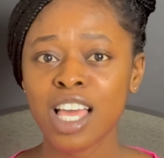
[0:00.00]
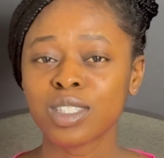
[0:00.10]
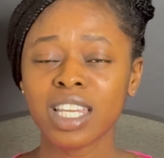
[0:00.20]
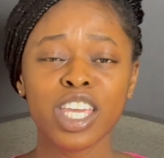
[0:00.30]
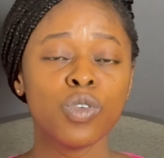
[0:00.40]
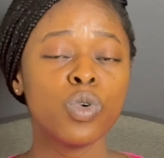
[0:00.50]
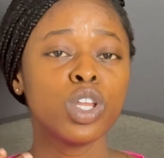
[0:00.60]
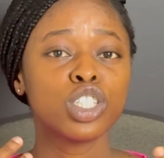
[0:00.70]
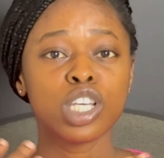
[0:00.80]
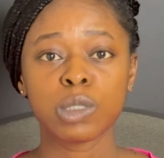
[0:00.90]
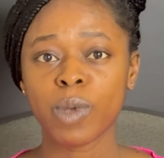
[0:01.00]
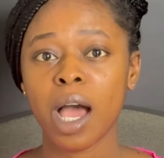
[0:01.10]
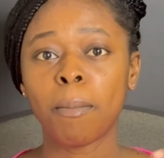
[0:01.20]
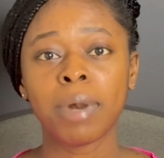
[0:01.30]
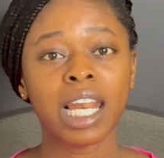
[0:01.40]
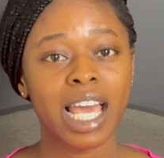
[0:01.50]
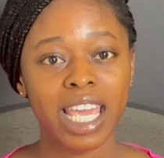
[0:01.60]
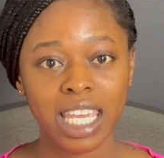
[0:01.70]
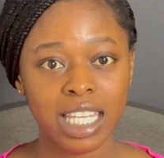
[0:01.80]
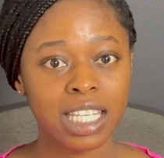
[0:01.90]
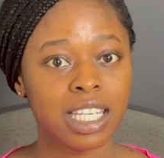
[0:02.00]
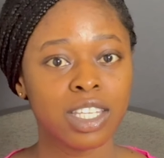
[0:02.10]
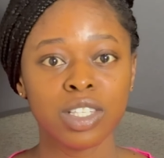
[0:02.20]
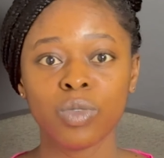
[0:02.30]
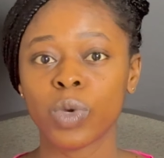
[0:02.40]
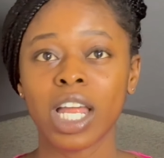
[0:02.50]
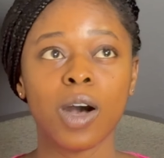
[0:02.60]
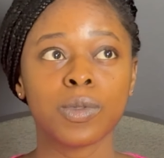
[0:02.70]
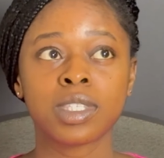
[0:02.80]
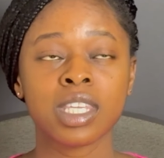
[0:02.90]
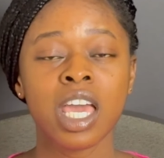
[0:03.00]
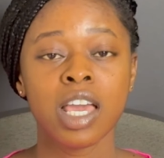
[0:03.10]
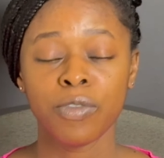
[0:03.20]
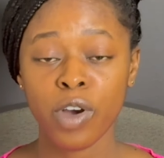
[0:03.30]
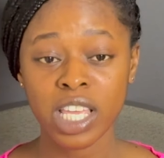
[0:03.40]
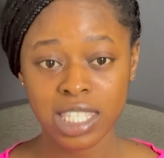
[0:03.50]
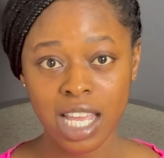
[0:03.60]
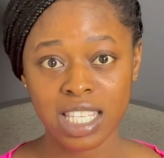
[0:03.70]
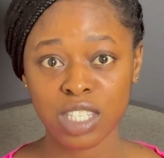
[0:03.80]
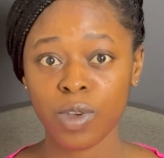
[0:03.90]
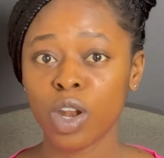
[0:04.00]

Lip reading: so that you will not just be applying without, for instance, if you are